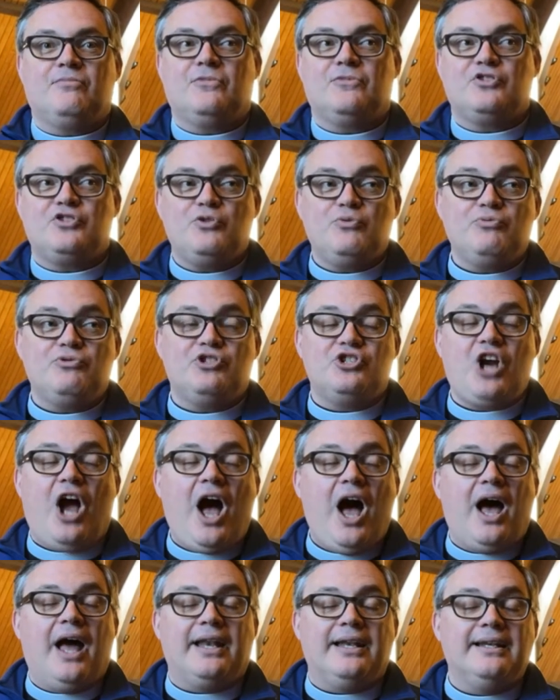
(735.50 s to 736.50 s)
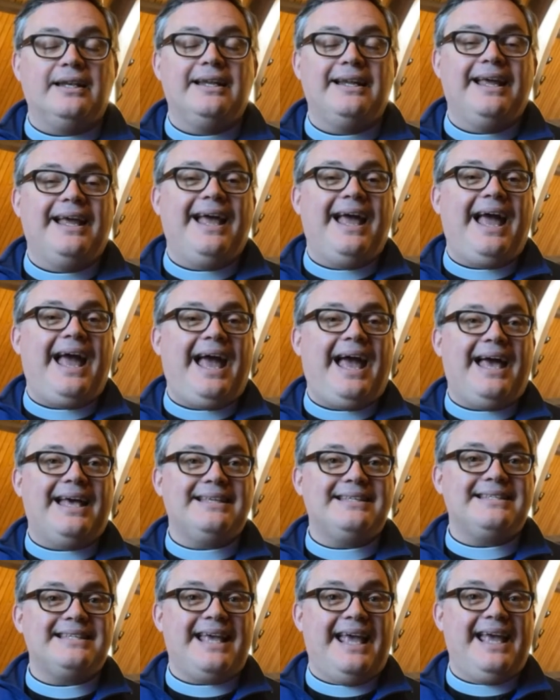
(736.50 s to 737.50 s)
So John
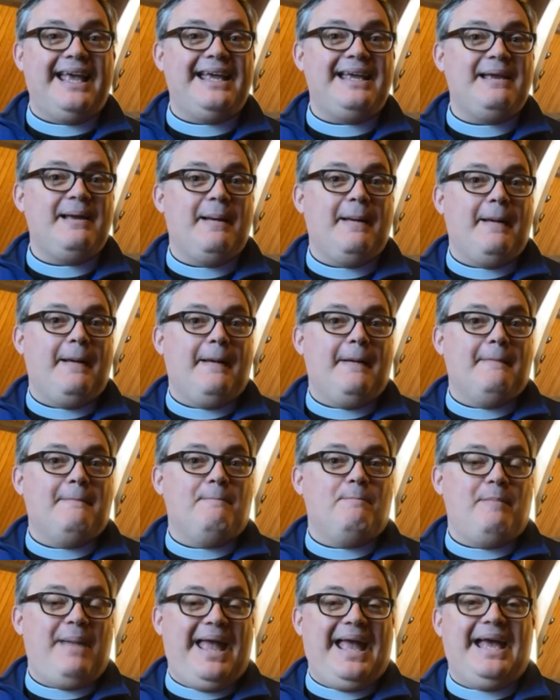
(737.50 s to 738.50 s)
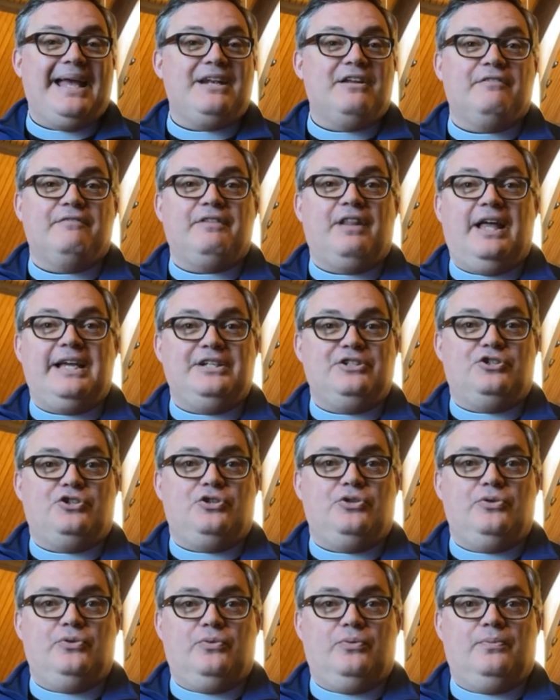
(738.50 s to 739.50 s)
has a man of light
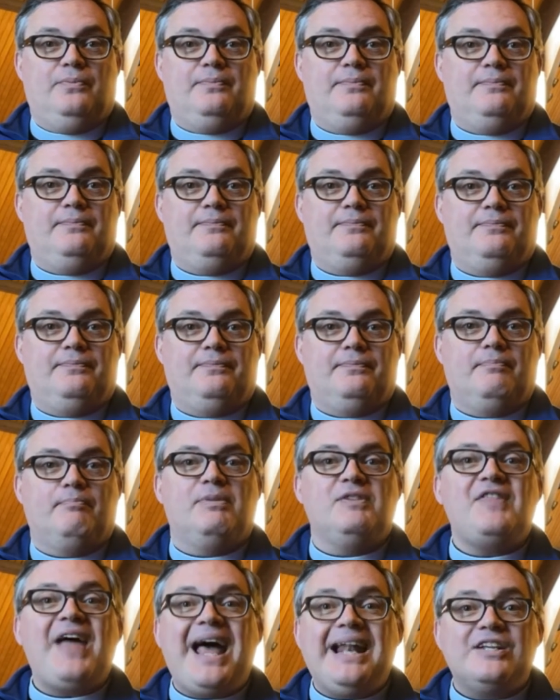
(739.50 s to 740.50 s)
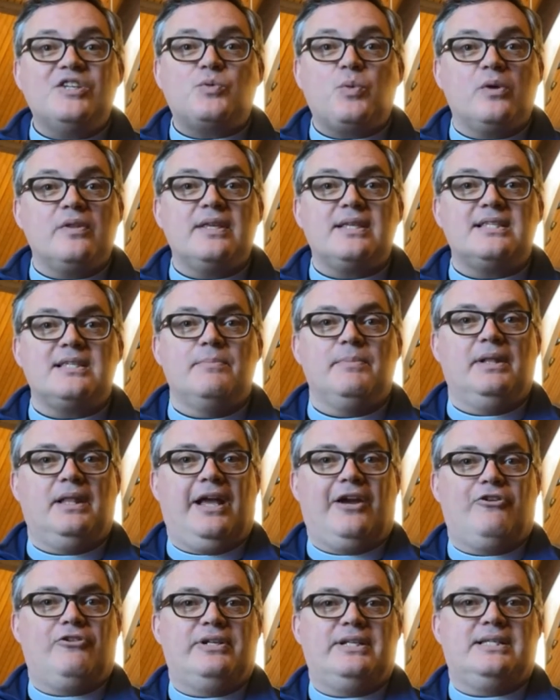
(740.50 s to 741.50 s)
too. But that is where the
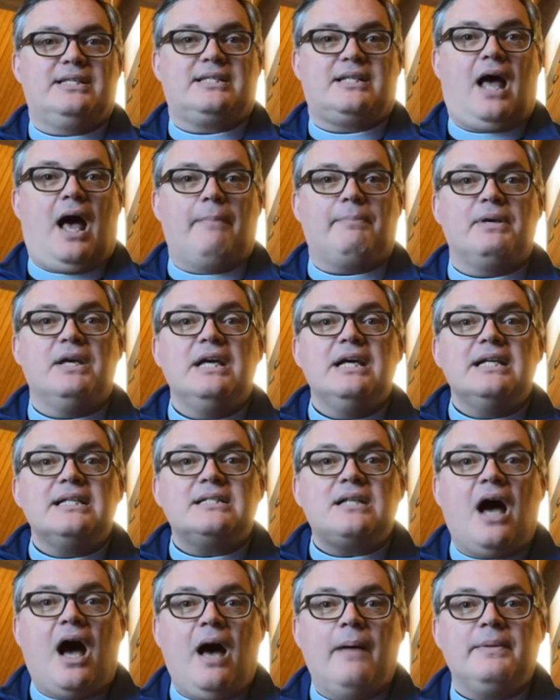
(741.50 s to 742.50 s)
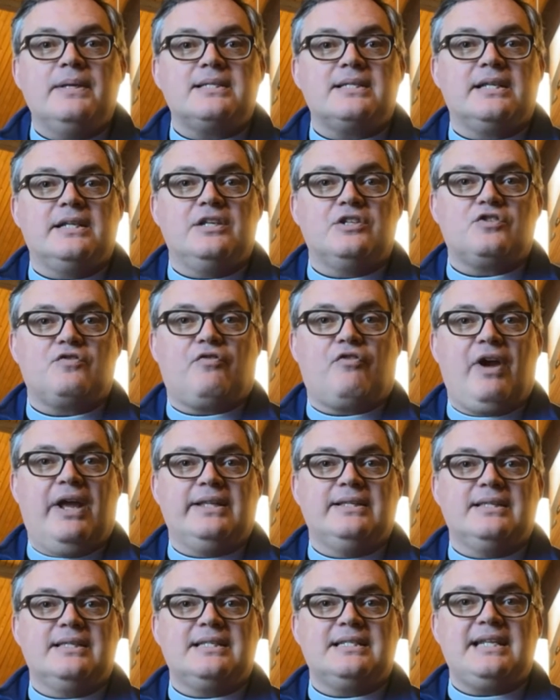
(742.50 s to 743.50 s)
similarities stop. Thomas and his
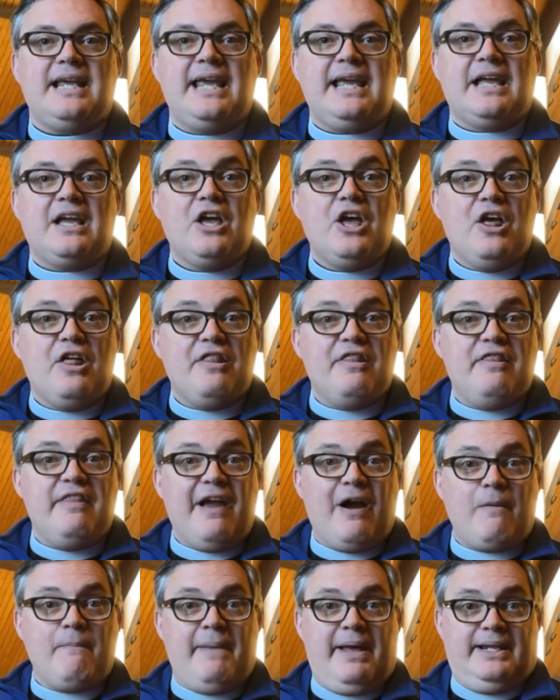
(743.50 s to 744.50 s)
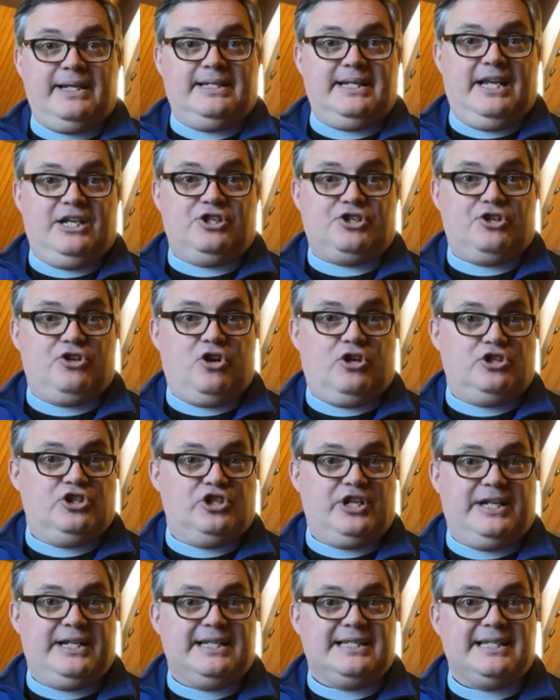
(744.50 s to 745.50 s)
friends take their meditation on
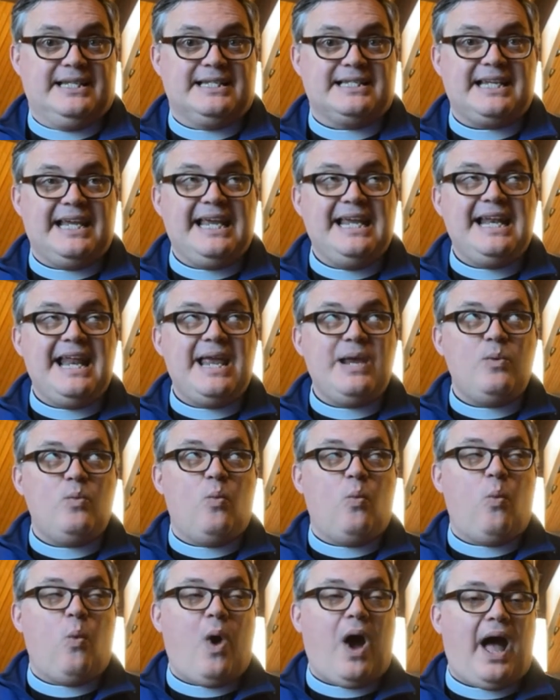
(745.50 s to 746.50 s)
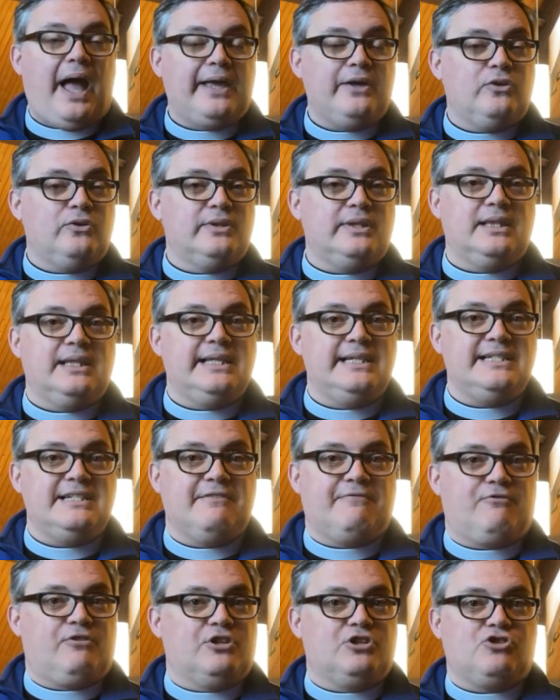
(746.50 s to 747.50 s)
Genesis in a wildly
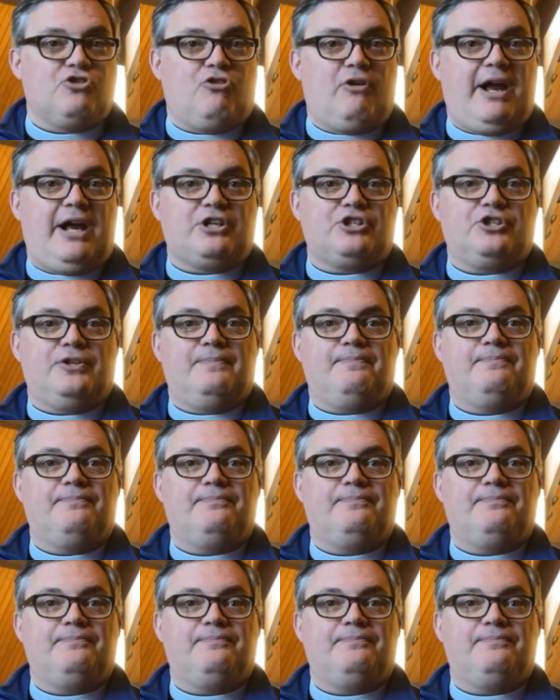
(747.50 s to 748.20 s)
different direction.